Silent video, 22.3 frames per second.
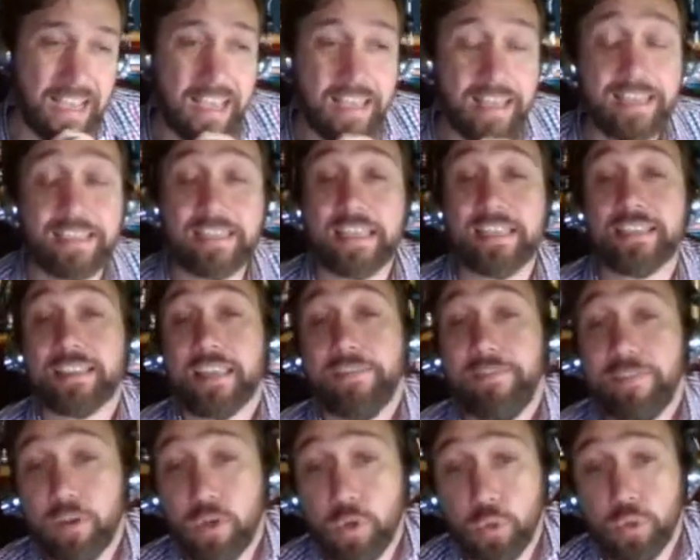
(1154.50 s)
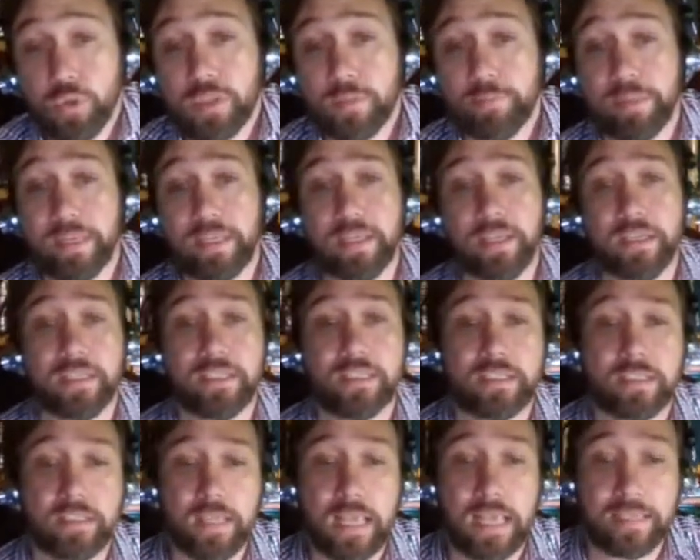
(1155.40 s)
It's difficult
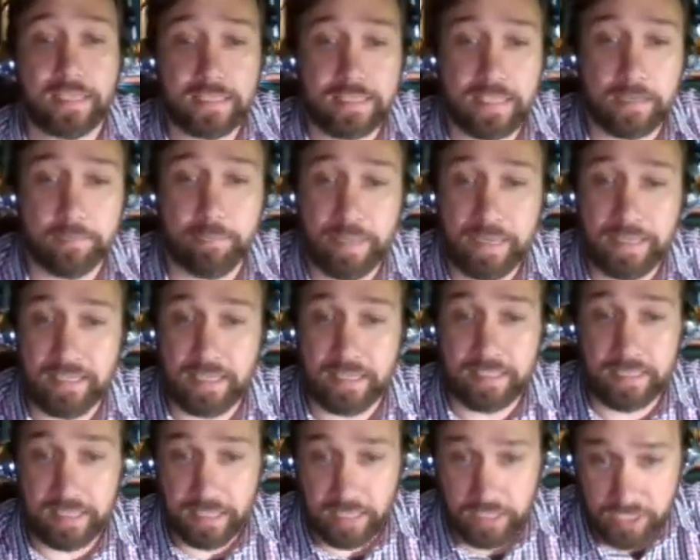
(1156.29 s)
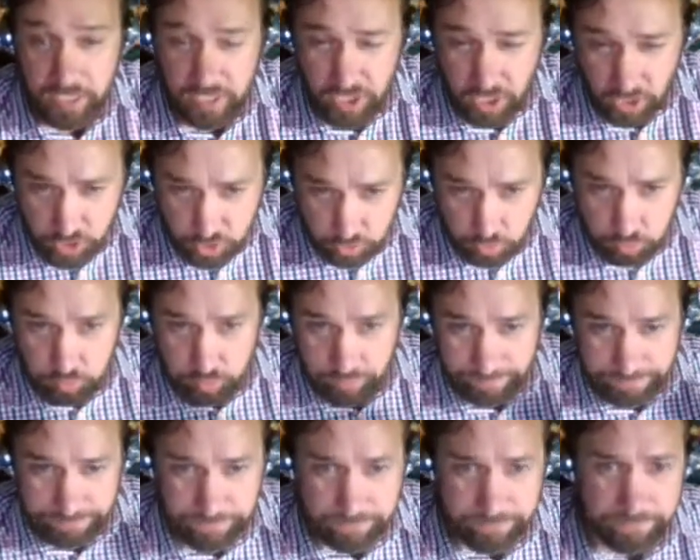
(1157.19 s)
because, as I said, PTSD is such a
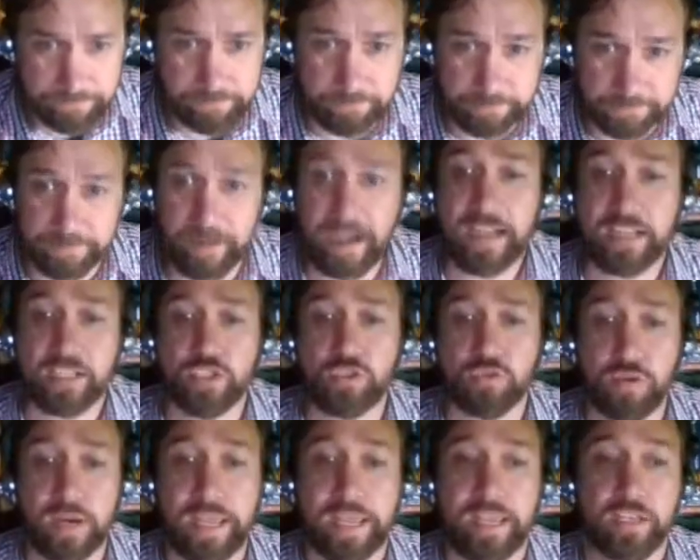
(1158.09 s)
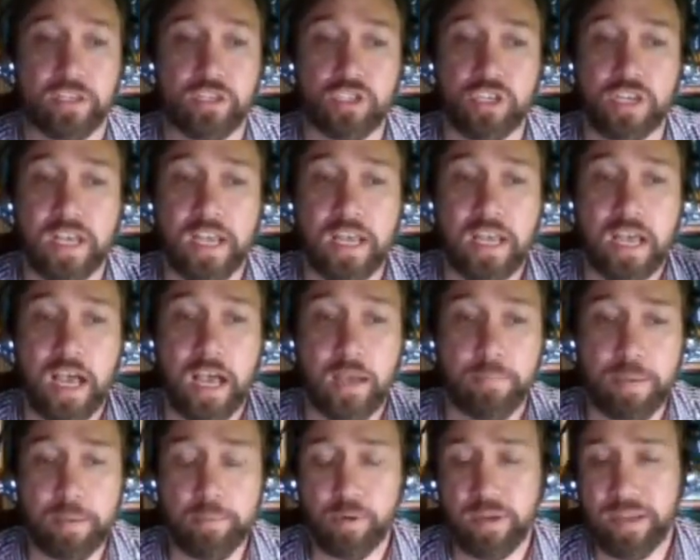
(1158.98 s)
vast range.
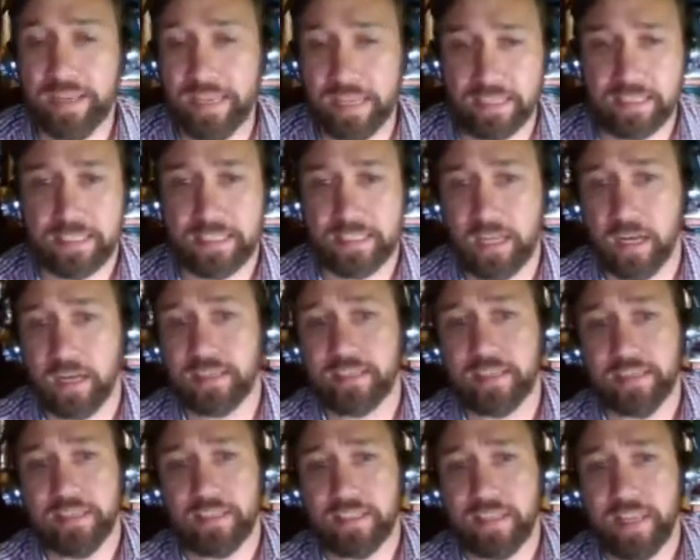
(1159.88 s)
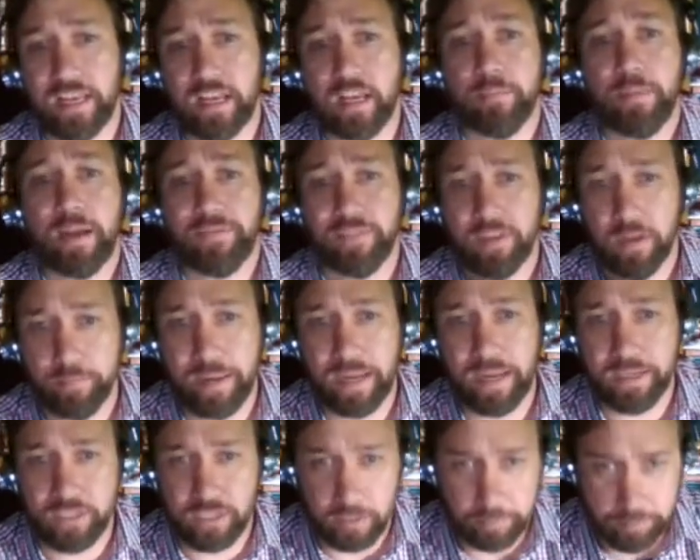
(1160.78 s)
People can get sucked in saying, I'm having a
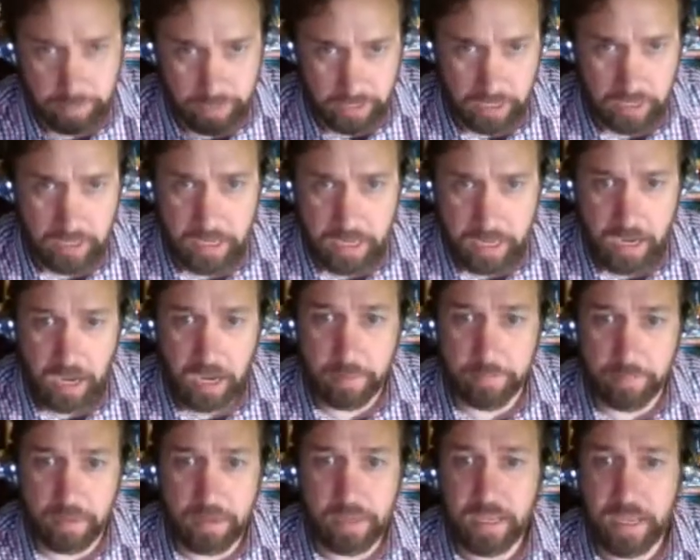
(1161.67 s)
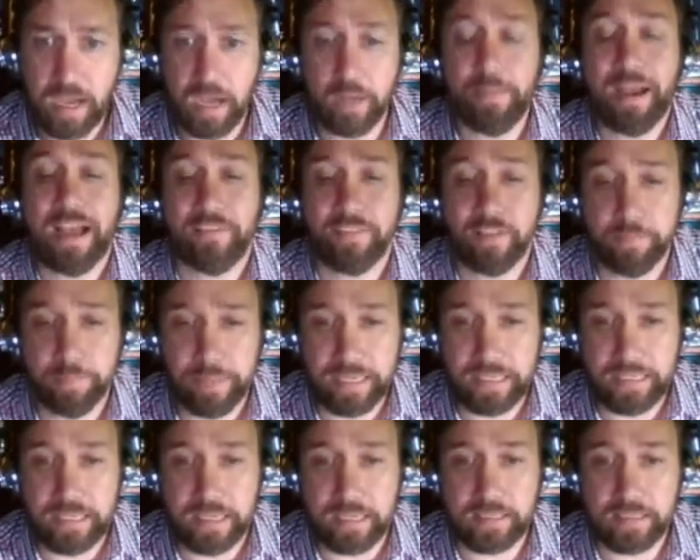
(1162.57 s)
bad time, but I'm having
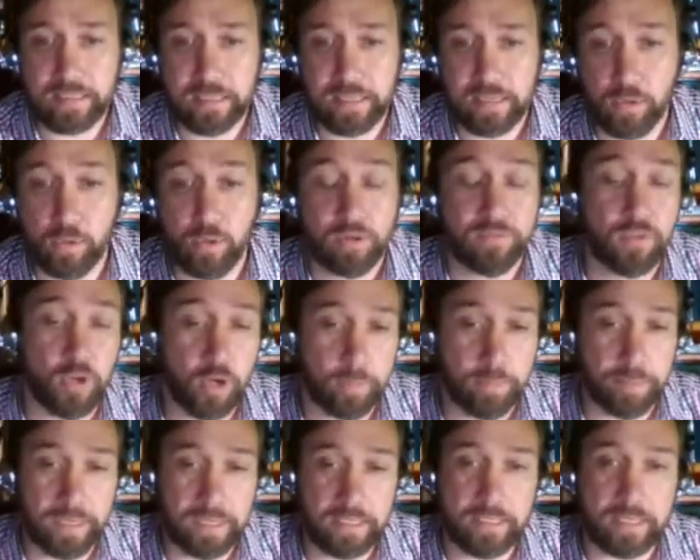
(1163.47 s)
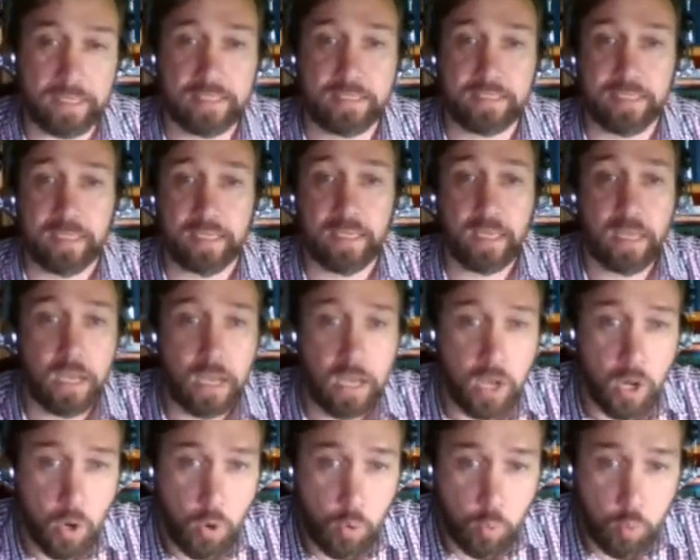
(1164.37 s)
PTSD or I've got PTSD.
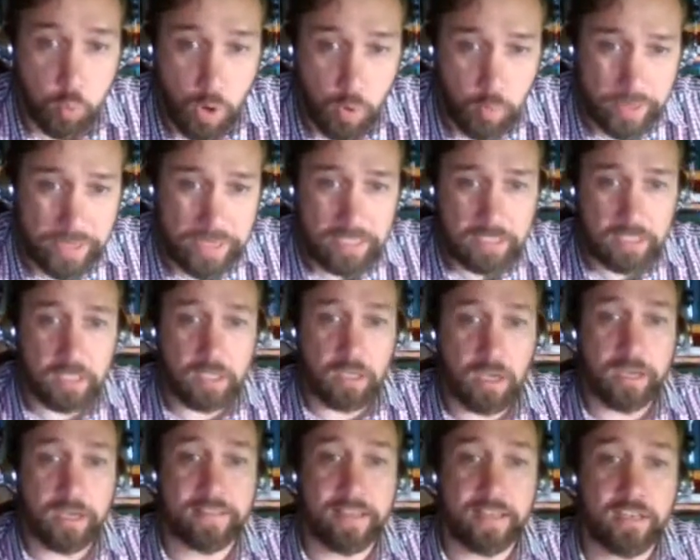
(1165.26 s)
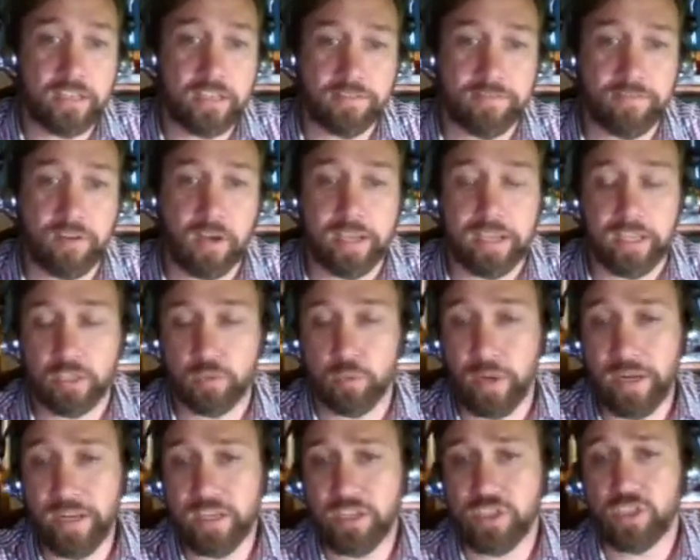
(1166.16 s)
What we need to identify is
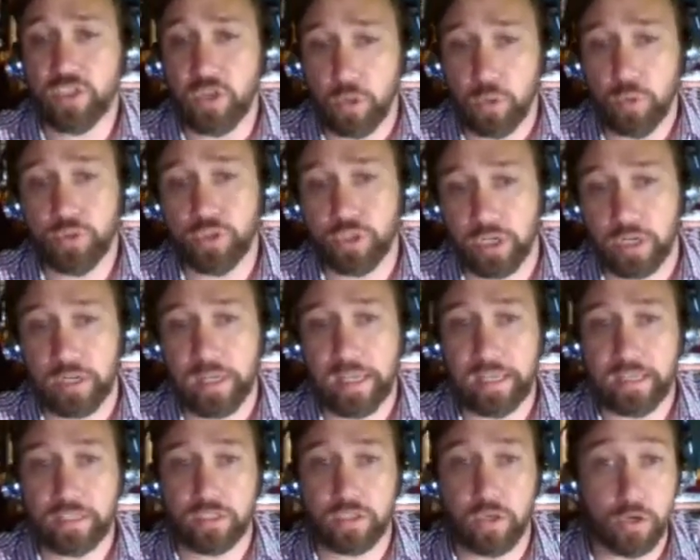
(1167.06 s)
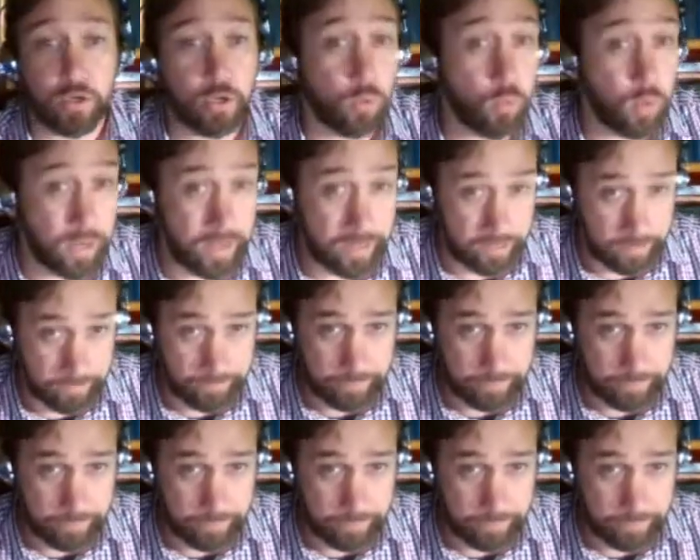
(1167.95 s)
when a soldier is gone away,